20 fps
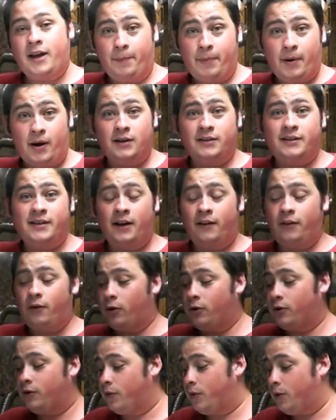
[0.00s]
keep on sending
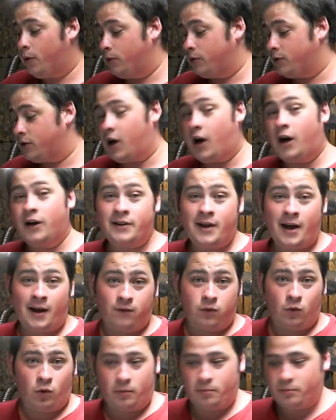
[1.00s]
their, those
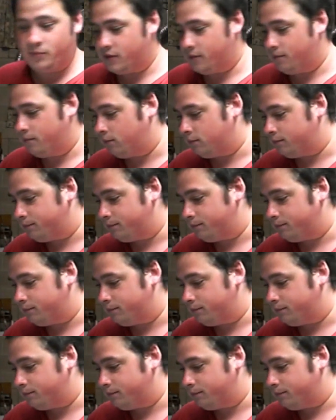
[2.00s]
contact forms.